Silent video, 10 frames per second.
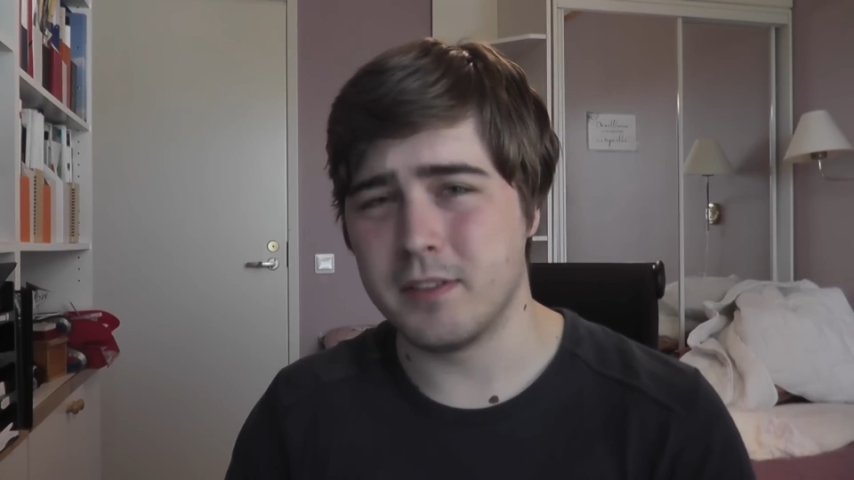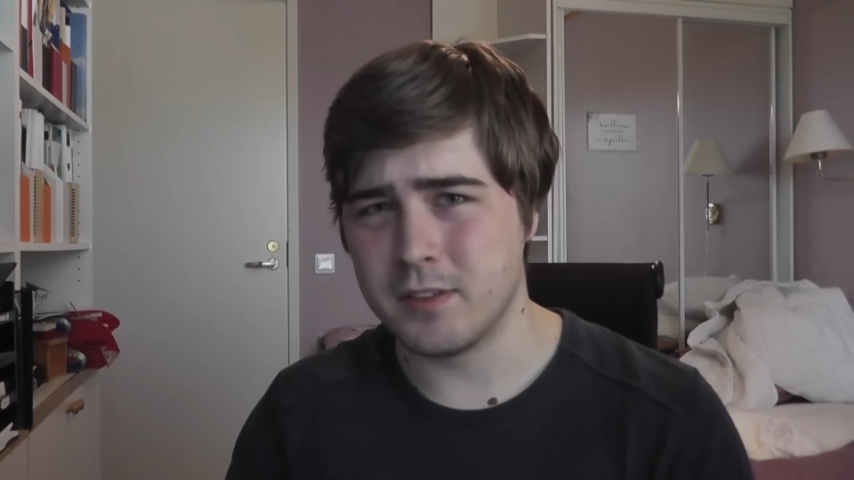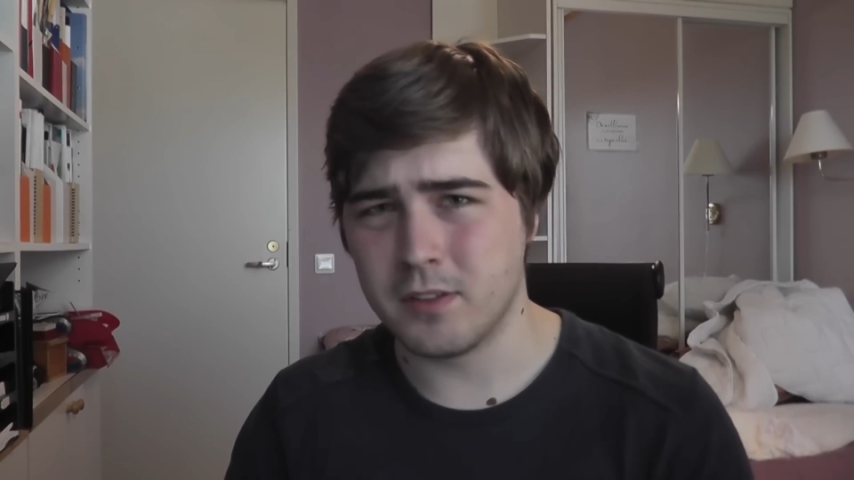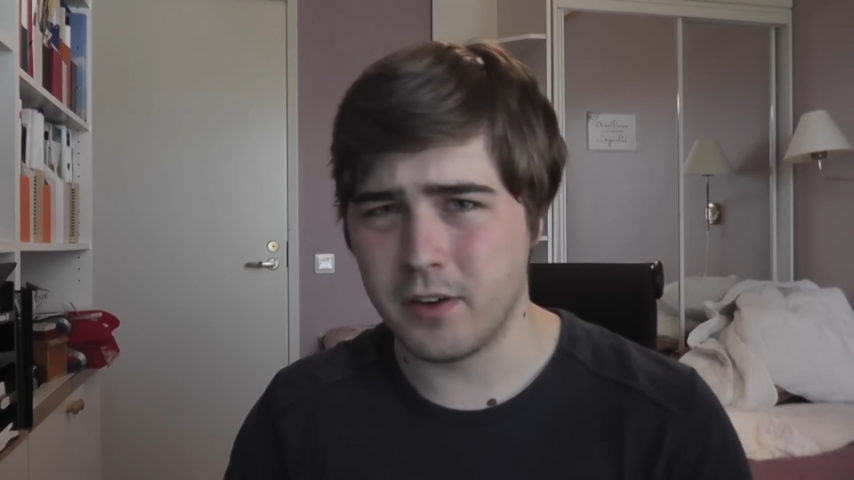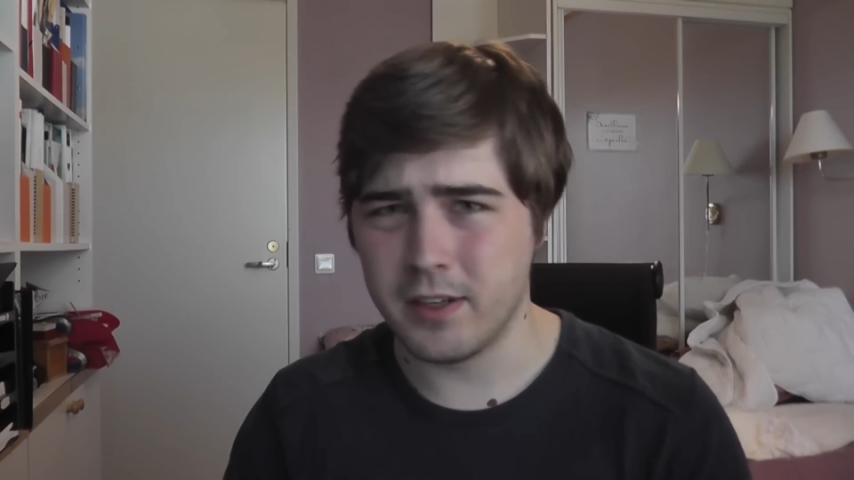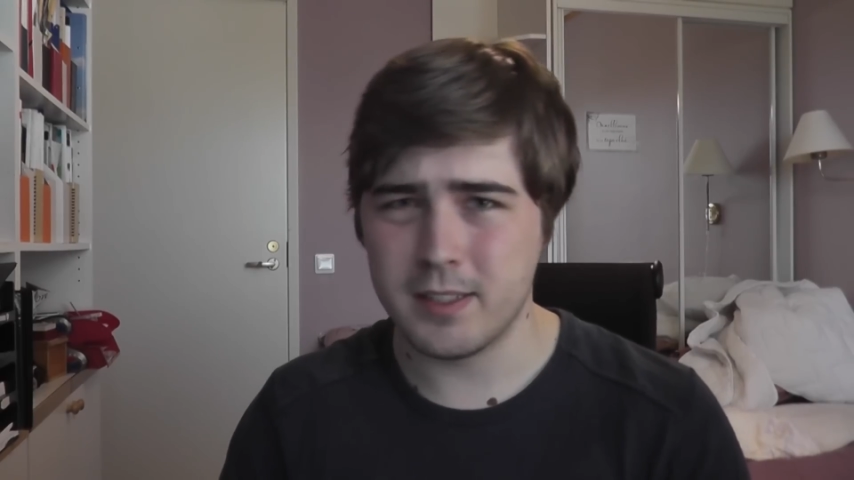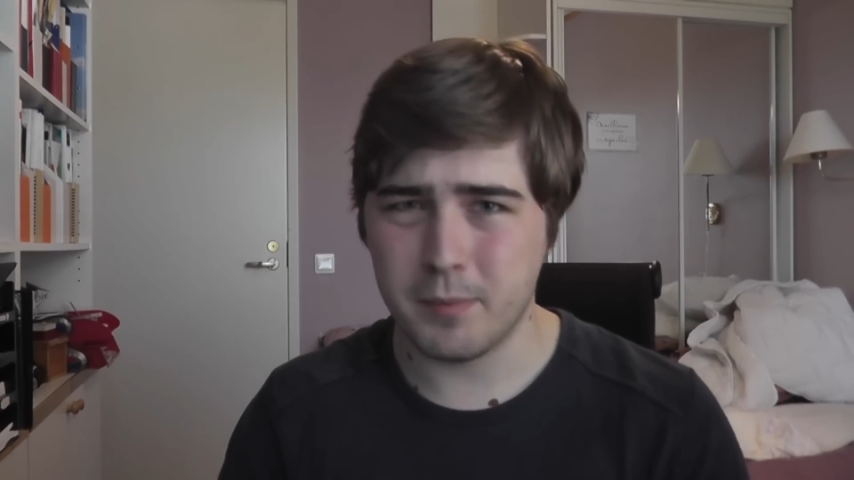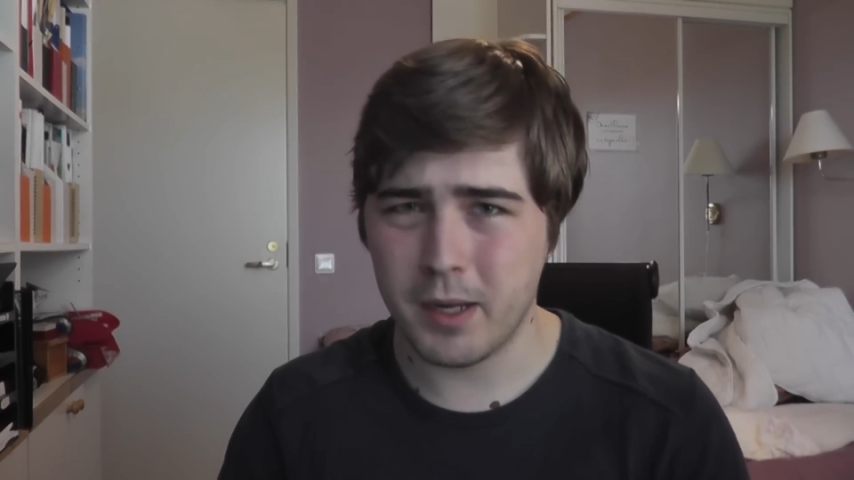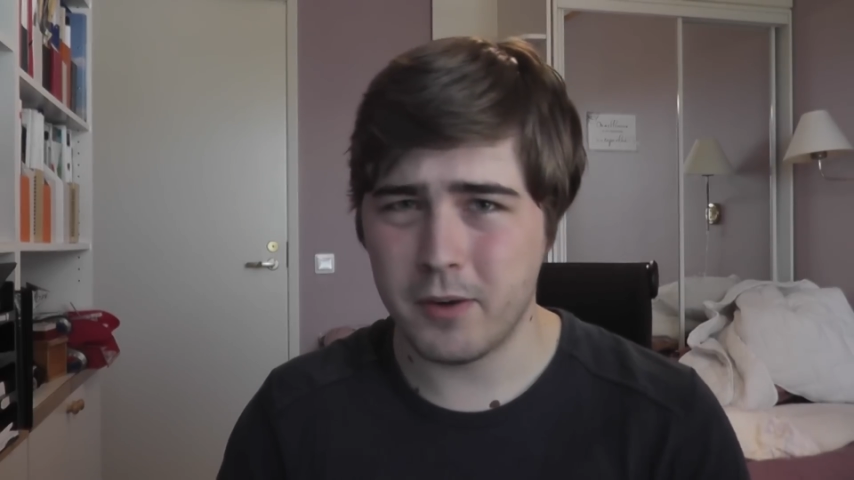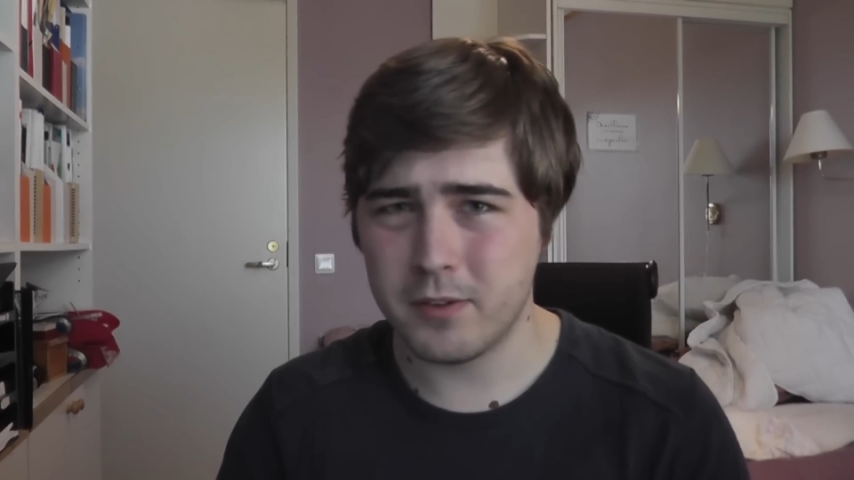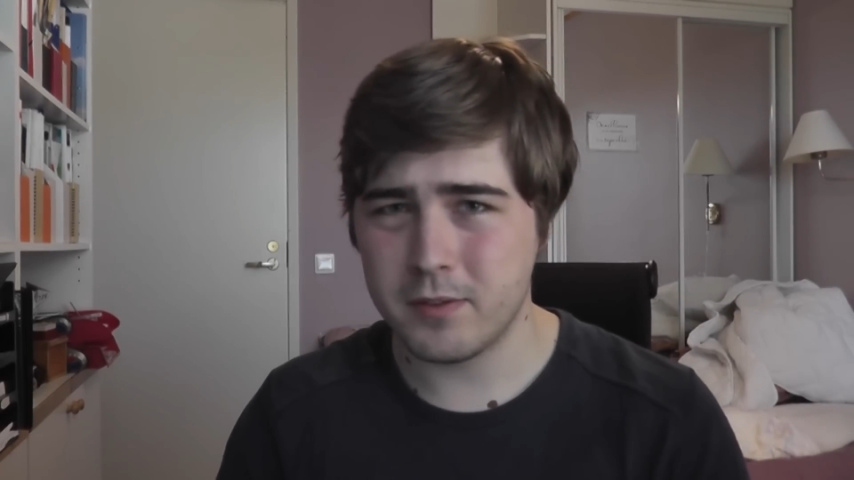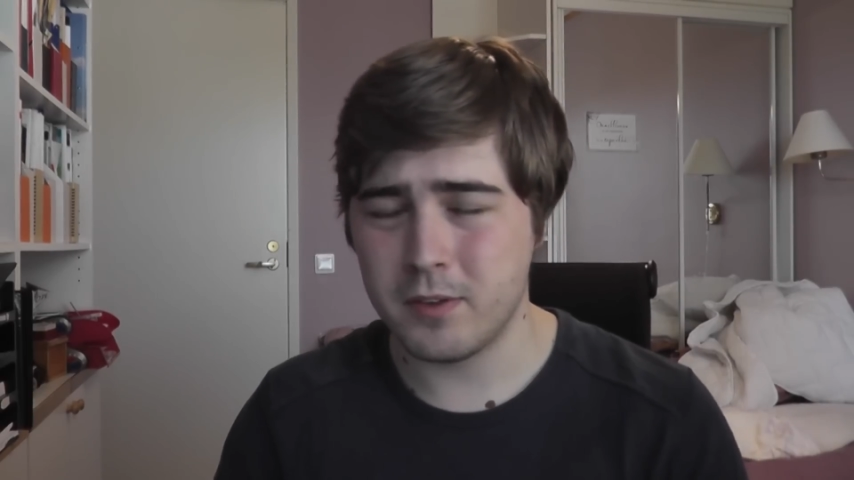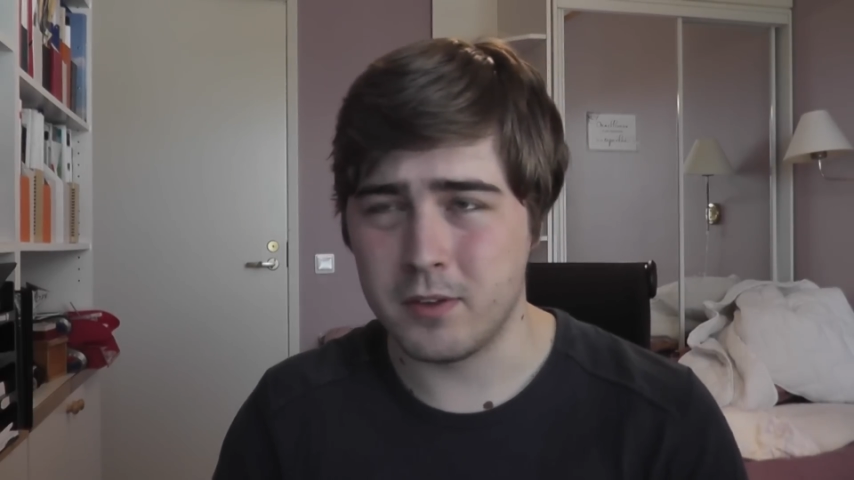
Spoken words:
the story is about.